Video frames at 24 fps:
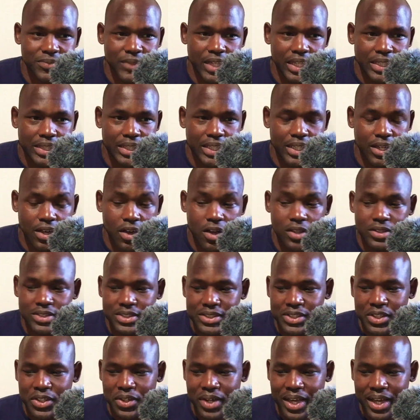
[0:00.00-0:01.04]
I think
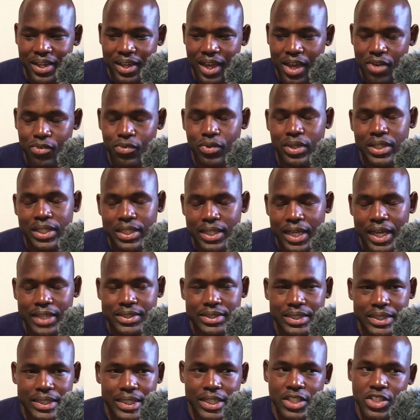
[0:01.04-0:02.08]
also, I really liked
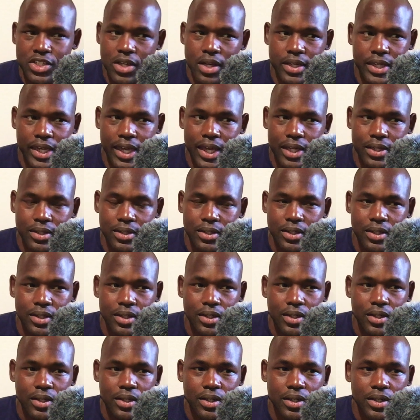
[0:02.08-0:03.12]
Aaliyah Shawkat.
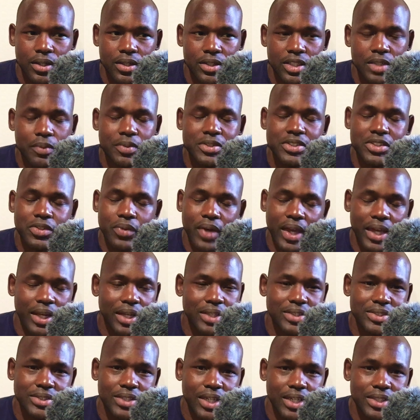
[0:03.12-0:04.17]
She was great
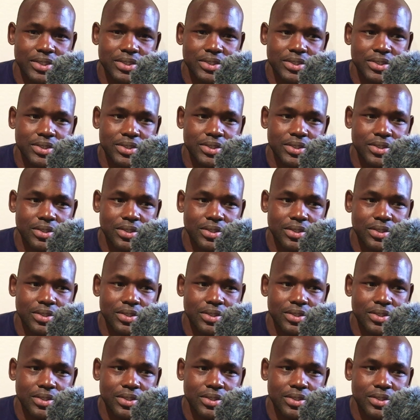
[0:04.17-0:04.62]
as Jess.